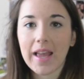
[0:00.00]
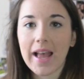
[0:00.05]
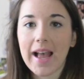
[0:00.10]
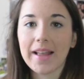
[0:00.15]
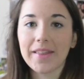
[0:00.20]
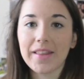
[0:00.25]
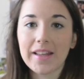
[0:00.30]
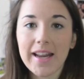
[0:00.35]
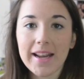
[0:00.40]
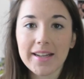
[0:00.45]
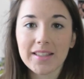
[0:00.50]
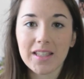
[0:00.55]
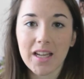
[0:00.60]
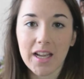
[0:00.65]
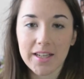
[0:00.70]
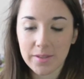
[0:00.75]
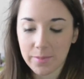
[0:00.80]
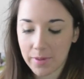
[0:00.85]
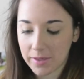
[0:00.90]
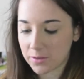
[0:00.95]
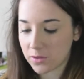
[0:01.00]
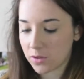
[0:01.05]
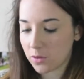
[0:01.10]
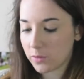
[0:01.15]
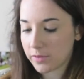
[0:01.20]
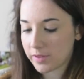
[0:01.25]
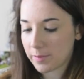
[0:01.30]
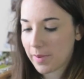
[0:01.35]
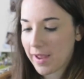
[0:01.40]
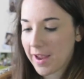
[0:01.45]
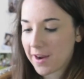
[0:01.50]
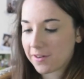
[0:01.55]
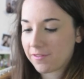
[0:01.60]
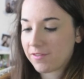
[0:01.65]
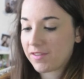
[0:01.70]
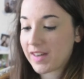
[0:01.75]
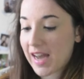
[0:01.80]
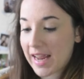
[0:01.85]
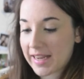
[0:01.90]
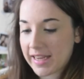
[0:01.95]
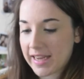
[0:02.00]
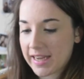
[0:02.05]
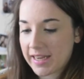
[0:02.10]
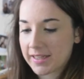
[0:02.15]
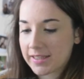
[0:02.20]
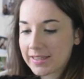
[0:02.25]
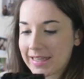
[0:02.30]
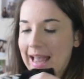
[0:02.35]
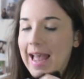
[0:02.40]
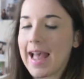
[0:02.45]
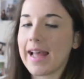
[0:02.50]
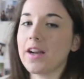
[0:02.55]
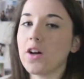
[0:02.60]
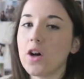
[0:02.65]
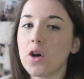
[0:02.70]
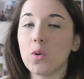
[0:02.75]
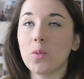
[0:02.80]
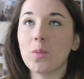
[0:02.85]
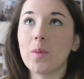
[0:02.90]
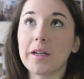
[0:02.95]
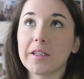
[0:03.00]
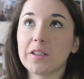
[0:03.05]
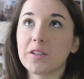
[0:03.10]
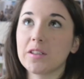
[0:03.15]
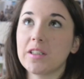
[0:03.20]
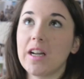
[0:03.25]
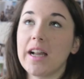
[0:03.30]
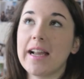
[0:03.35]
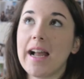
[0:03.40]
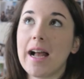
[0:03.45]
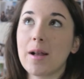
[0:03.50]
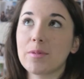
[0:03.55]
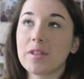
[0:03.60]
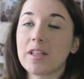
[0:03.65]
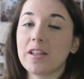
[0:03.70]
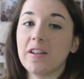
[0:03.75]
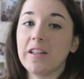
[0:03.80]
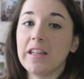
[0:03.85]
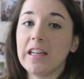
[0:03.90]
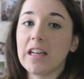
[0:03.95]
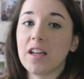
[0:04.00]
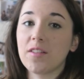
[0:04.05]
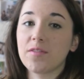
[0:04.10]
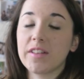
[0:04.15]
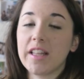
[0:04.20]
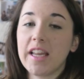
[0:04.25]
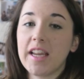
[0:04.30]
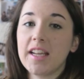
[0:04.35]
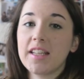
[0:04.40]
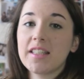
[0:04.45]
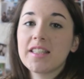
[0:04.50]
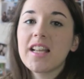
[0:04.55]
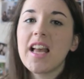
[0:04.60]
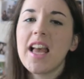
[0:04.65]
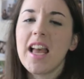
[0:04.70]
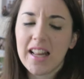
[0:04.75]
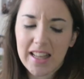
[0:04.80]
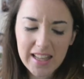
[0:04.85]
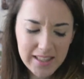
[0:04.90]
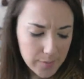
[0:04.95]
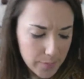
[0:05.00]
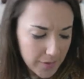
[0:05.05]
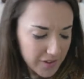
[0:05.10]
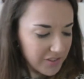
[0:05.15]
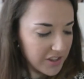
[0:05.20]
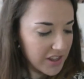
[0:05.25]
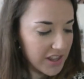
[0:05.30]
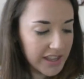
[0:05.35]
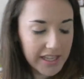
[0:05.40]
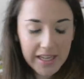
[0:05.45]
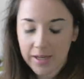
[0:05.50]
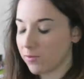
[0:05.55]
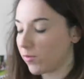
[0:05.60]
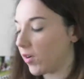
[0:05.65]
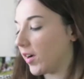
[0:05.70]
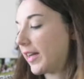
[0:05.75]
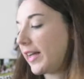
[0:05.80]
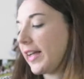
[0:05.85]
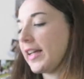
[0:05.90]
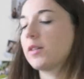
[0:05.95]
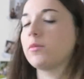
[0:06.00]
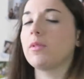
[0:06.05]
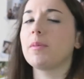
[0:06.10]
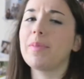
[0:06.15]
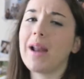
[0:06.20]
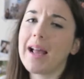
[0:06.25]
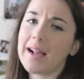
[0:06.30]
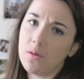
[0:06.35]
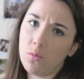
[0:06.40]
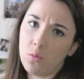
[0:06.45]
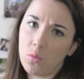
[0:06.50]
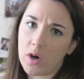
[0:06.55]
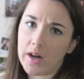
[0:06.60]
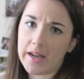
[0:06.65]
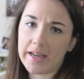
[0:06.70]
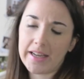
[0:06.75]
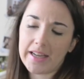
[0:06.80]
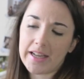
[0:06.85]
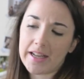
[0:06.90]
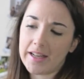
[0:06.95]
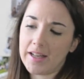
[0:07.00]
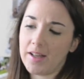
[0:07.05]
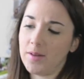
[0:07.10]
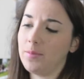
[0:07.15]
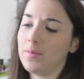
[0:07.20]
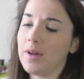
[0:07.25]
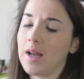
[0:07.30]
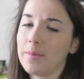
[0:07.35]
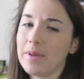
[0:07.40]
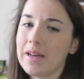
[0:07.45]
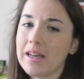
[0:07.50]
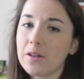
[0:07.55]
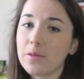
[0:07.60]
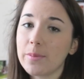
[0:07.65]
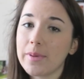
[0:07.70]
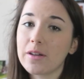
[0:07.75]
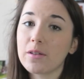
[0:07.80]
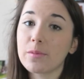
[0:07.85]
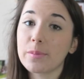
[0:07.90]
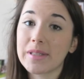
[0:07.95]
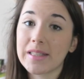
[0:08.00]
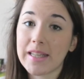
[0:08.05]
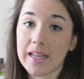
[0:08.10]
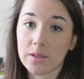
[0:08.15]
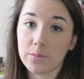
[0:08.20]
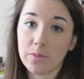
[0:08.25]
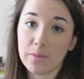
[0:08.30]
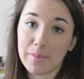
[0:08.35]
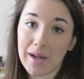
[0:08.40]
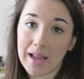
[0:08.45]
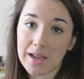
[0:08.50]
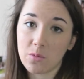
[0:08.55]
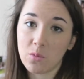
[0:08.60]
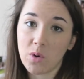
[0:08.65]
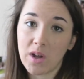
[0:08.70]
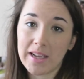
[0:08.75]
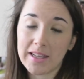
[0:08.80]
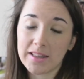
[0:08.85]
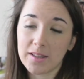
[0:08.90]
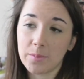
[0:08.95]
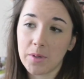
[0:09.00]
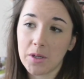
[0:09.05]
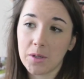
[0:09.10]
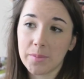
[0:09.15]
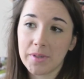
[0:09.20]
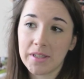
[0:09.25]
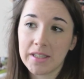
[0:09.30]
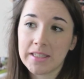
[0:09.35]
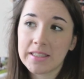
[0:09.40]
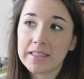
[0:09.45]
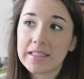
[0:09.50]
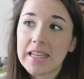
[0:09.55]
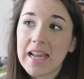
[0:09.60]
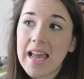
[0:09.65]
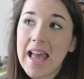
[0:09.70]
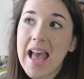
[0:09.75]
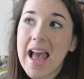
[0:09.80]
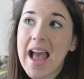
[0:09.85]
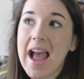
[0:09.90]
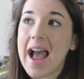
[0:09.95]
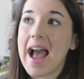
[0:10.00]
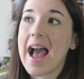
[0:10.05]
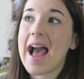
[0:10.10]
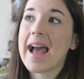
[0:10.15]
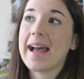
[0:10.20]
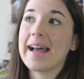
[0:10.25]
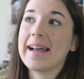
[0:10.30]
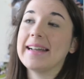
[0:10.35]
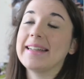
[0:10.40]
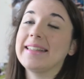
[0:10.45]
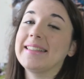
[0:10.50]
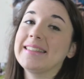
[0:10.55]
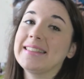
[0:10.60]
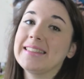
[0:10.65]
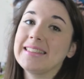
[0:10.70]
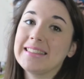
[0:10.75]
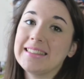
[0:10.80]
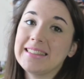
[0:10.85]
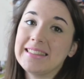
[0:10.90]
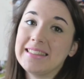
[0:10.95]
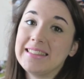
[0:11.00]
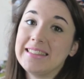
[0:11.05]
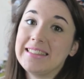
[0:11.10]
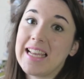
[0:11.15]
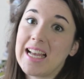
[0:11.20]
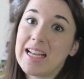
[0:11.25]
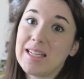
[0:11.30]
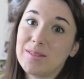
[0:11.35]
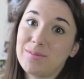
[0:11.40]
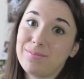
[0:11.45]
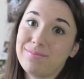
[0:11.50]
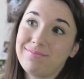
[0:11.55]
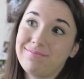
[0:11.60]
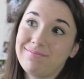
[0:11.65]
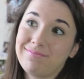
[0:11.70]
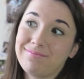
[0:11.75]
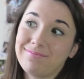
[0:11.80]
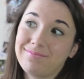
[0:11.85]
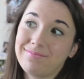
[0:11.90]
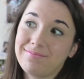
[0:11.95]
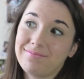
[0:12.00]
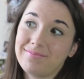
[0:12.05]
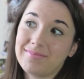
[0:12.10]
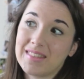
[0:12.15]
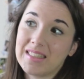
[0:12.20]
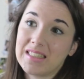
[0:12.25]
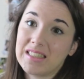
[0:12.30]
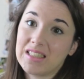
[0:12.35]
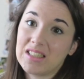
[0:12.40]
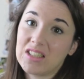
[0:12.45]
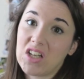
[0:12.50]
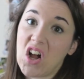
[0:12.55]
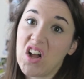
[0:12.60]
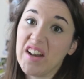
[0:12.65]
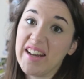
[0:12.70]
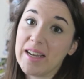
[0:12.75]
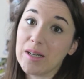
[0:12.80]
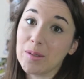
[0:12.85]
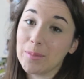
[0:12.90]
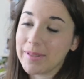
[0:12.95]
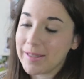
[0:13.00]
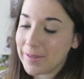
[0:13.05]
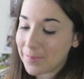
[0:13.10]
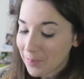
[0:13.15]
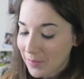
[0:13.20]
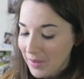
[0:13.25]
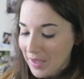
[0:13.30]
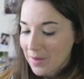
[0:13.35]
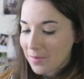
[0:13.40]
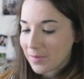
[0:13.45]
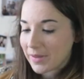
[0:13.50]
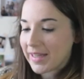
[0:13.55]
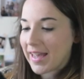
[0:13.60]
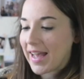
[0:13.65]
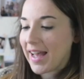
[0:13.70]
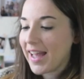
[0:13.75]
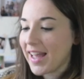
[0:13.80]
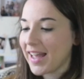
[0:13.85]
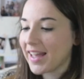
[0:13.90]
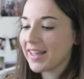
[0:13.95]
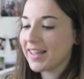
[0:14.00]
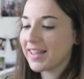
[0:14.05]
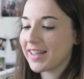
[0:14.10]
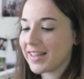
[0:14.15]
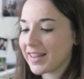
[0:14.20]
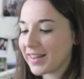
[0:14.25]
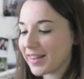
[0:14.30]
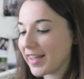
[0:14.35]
And the next item I got was a pair of leggings. And, oh my god, I absolutely love these. There's a bit of a theme running here with black and white. I'm a little bit obsessed with black and white at the moment. And, yeah. Can't help it. But, yeah.